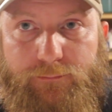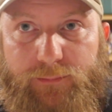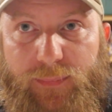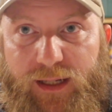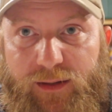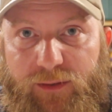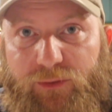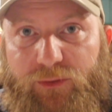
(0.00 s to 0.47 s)

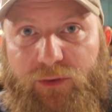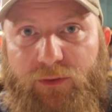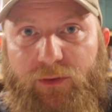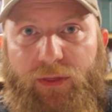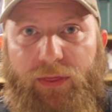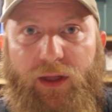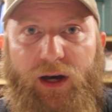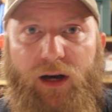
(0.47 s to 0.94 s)
But it's
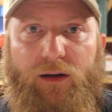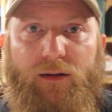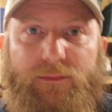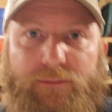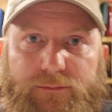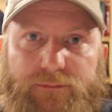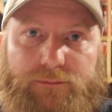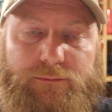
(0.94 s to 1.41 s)
just a
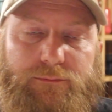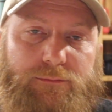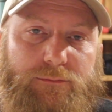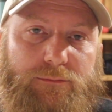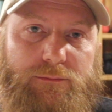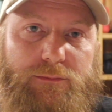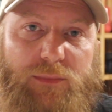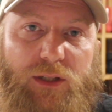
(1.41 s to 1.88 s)
thought.
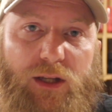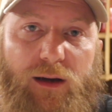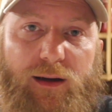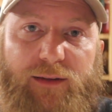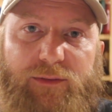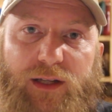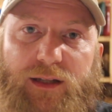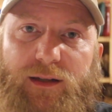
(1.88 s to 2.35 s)

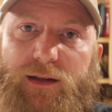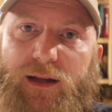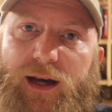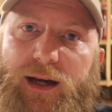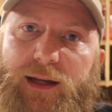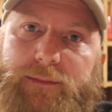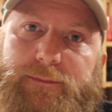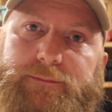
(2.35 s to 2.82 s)
Y'all have a good
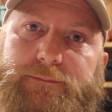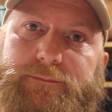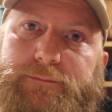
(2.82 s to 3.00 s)
night.